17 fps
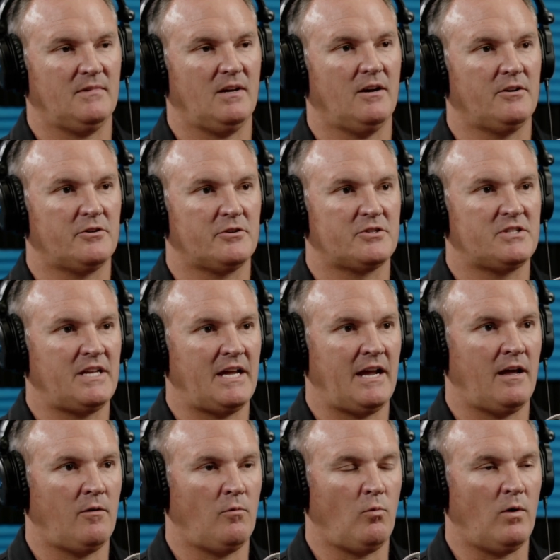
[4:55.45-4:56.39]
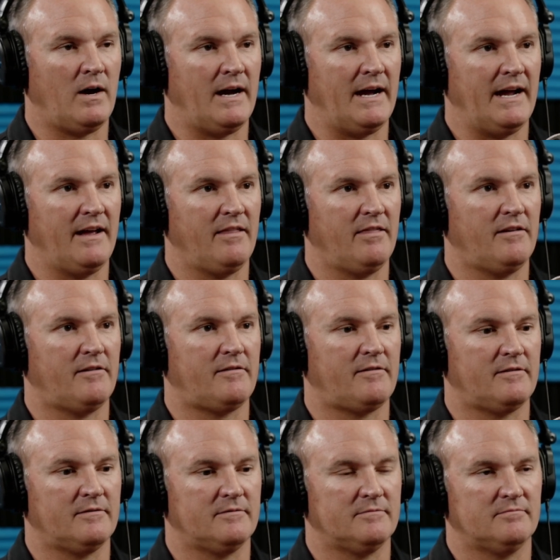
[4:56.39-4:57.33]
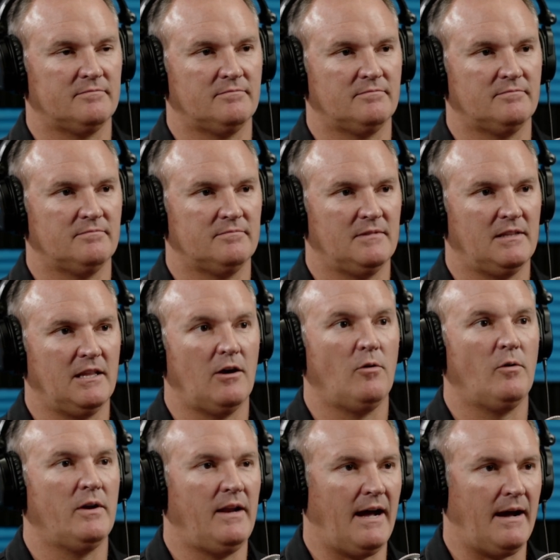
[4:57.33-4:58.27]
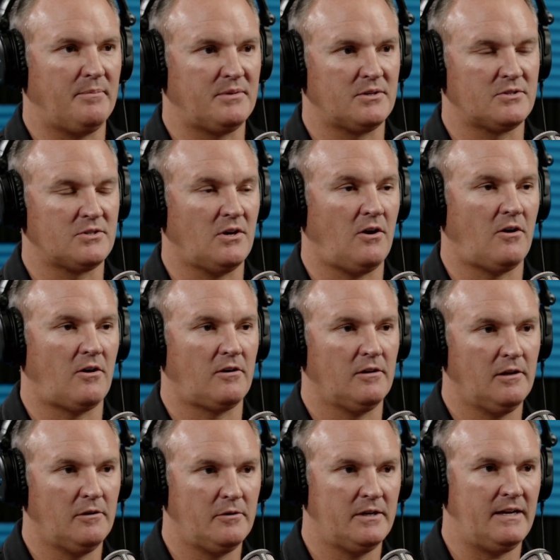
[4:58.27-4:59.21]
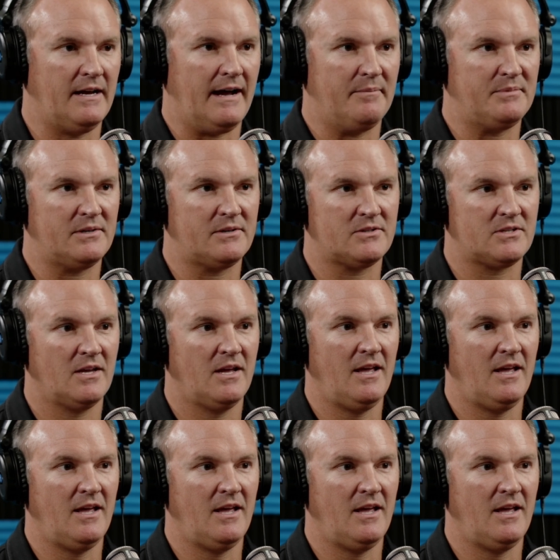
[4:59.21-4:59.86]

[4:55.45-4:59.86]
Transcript: understand why their low adopters are low adopters.